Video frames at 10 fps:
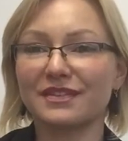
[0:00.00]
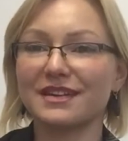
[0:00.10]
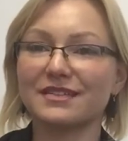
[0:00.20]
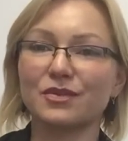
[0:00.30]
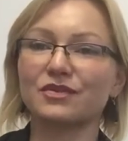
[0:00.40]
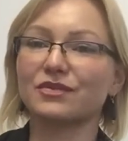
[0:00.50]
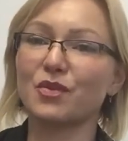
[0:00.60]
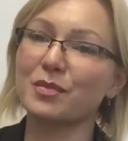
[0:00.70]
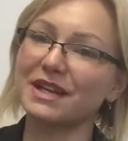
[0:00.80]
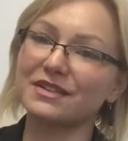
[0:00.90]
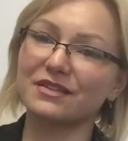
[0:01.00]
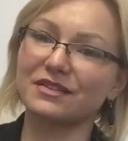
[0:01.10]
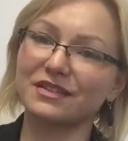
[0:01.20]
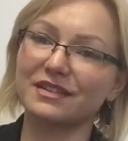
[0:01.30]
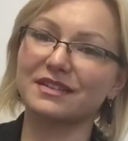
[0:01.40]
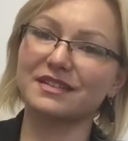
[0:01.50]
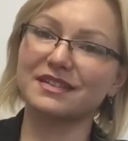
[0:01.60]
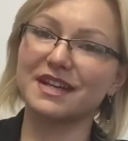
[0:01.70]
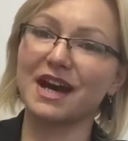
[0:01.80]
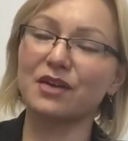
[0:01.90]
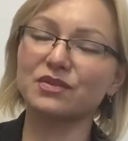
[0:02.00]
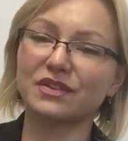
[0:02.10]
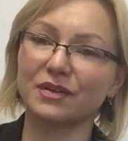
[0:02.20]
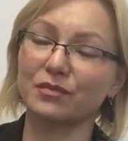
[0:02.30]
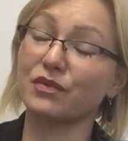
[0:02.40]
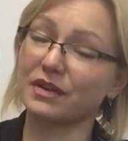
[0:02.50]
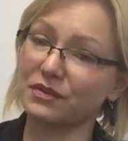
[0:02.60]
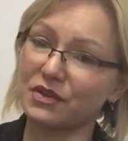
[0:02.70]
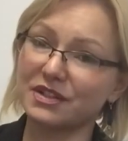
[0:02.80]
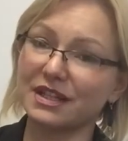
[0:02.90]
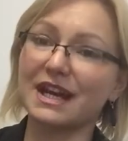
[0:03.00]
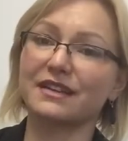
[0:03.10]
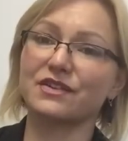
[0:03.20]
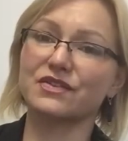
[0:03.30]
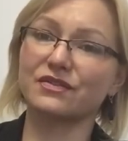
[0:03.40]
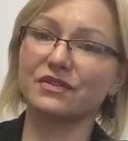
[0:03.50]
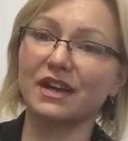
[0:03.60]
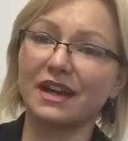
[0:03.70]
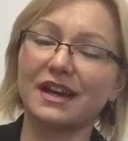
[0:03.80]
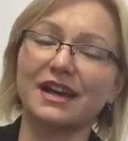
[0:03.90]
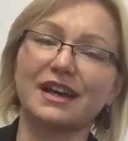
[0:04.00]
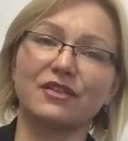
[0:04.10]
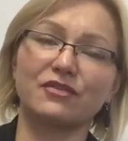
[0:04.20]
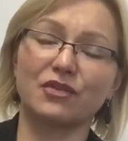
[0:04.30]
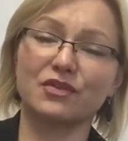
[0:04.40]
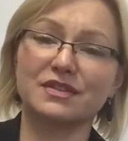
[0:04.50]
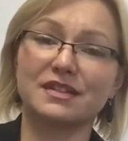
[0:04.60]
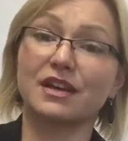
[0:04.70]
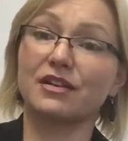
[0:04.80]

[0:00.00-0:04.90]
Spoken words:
no matter the outcome, without hurting others, of course,